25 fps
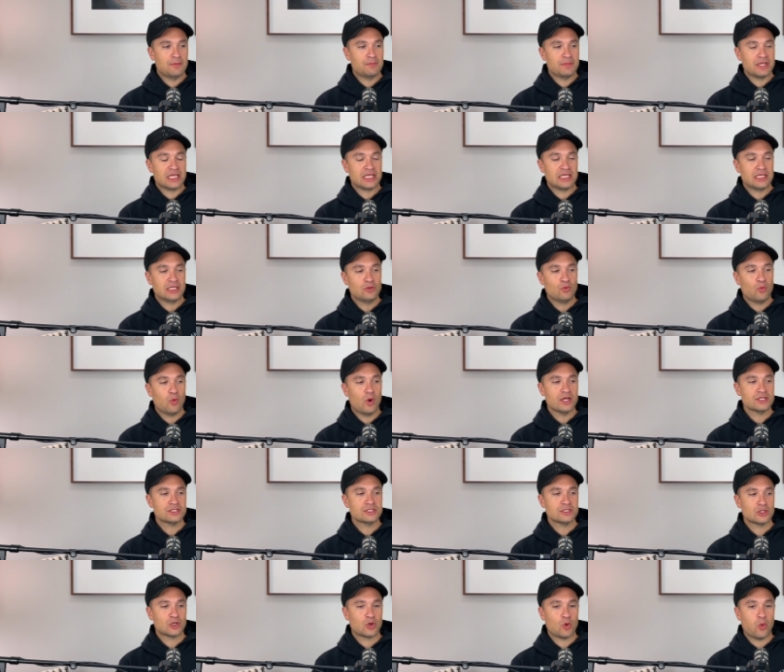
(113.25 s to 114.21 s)
He
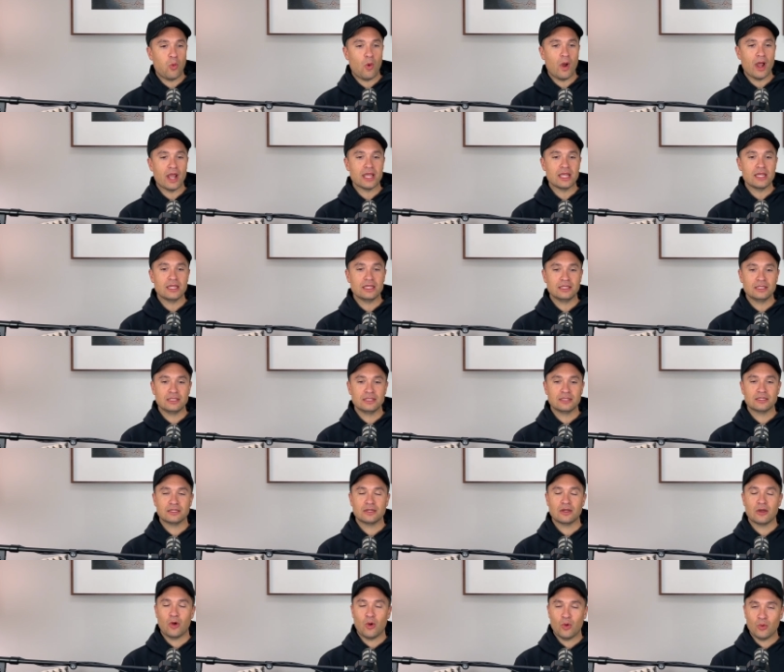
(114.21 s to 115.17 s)
wasn't quite
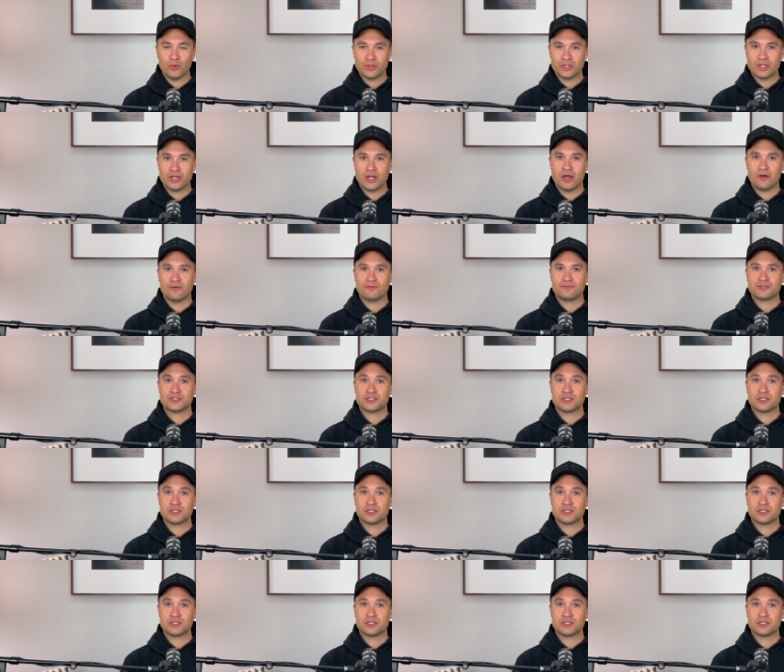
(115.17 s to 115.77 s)
old enough